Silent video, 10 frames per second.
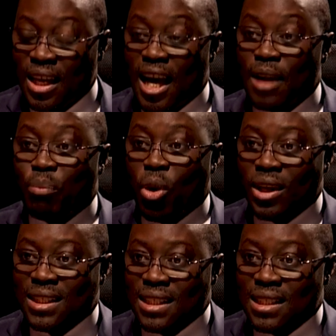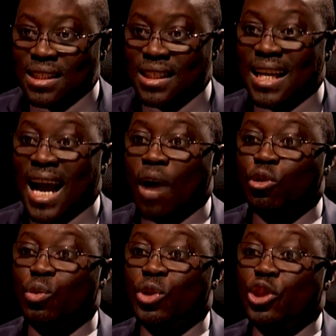and policies in how
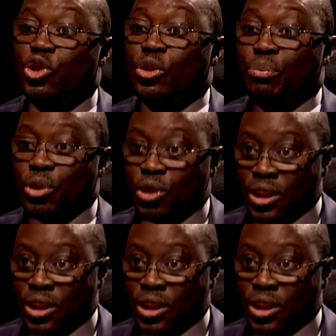you will distribute